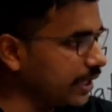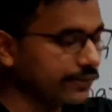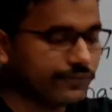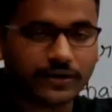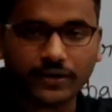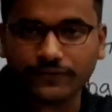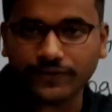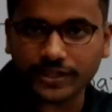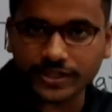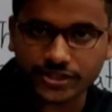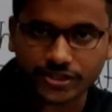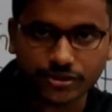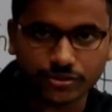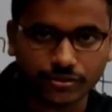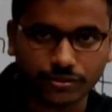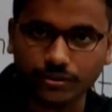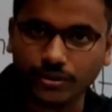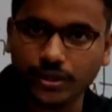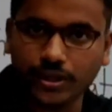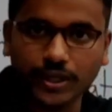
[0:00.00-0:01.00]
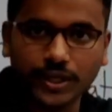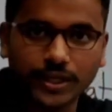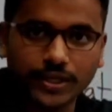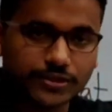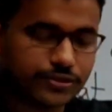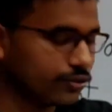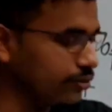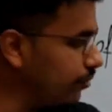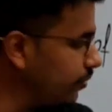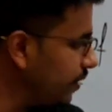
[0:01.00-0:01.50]
alphabet 0.
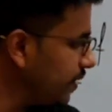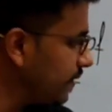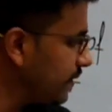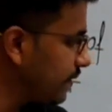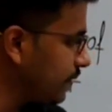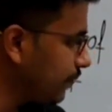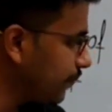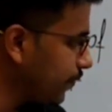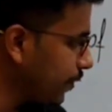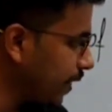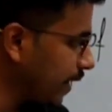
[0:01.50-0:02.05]
So this for